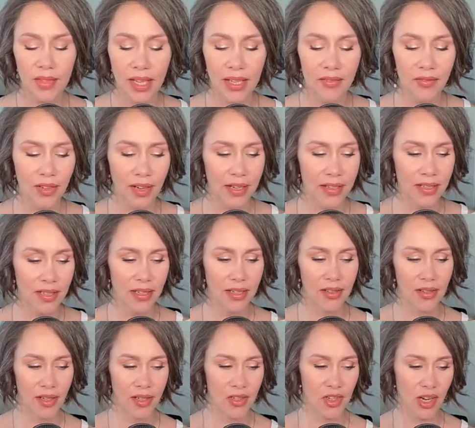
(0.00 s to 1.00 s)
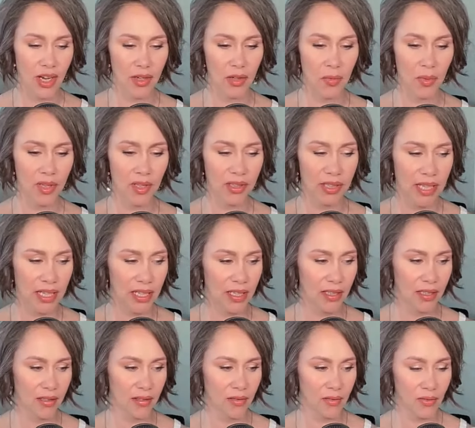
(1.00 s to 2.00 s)
In fact, I, I chatted with a
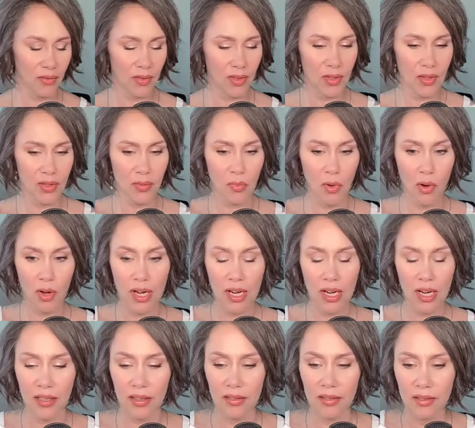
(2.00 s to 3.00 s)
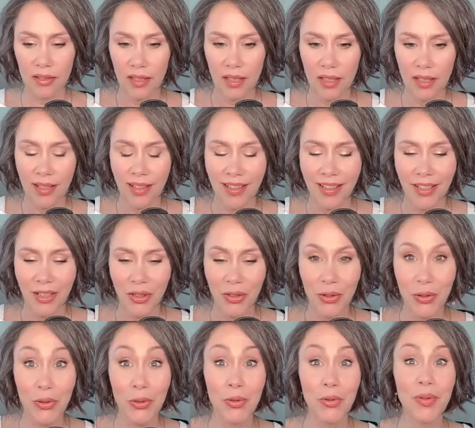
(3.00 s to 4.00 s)
lady this morning
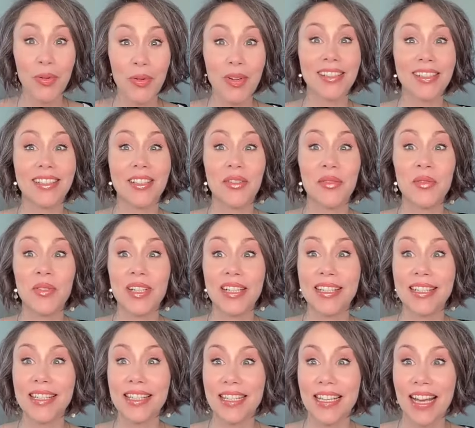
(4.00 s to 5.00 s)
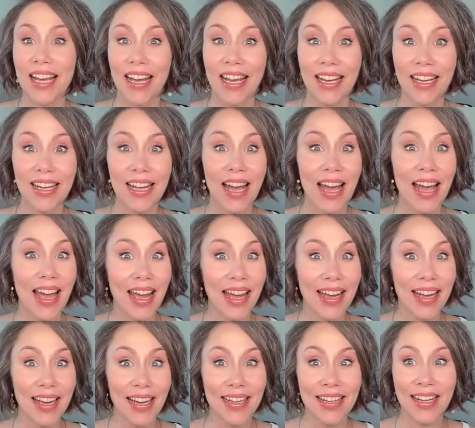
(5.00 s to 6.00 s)
who was saying,
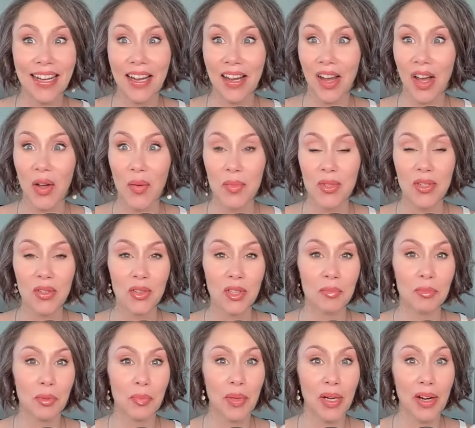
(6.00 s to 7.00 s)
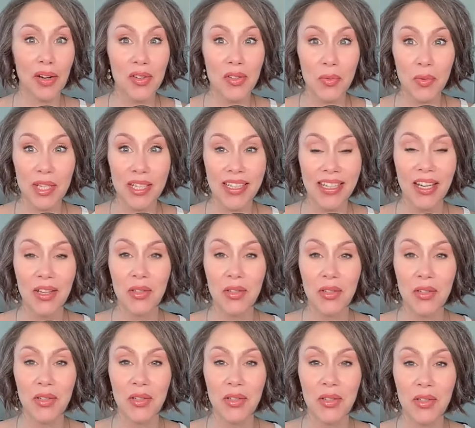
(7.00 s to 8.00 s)
"Hey, I can't come to Global Bars Weekend,"
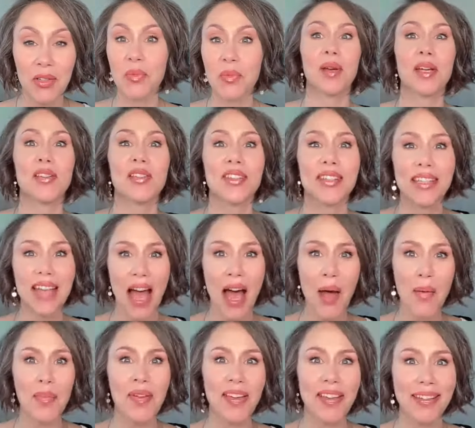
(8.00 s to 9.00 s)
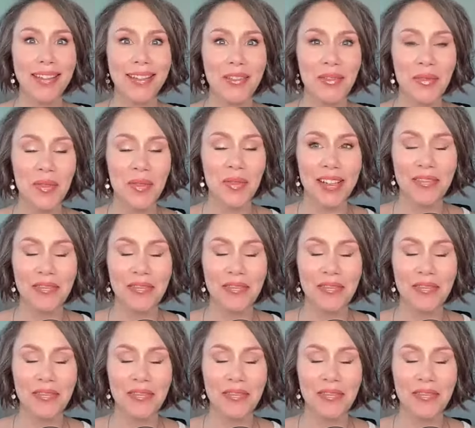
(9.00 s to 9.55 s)
which, by the way, just happened.